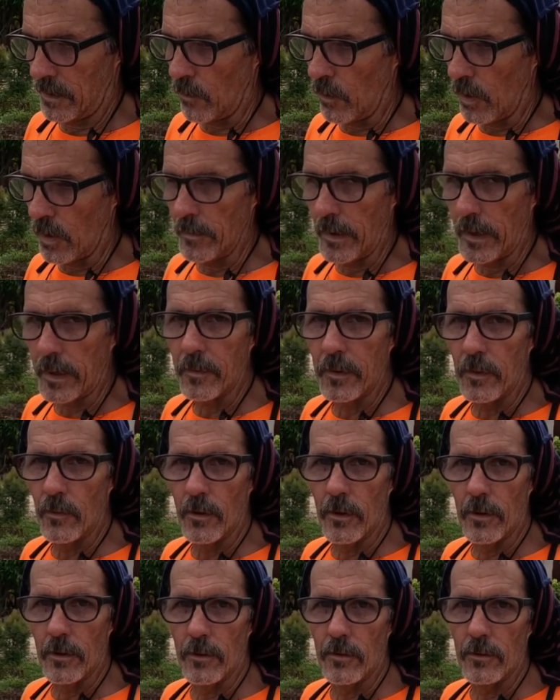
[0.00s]
I want to make me
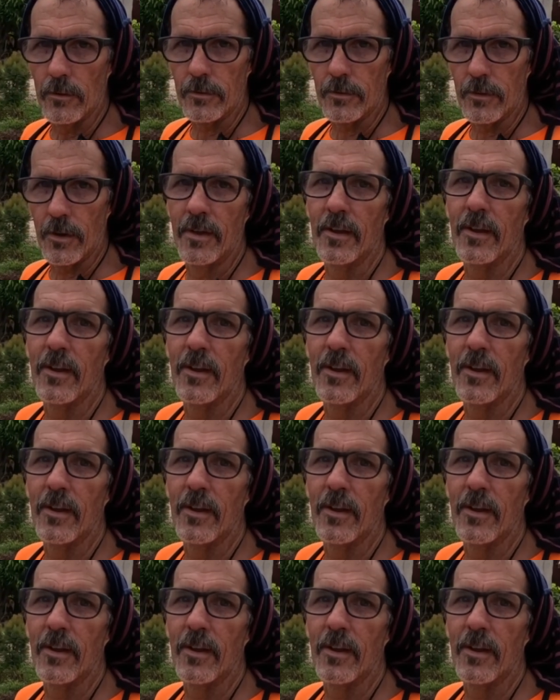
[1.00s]
one of those.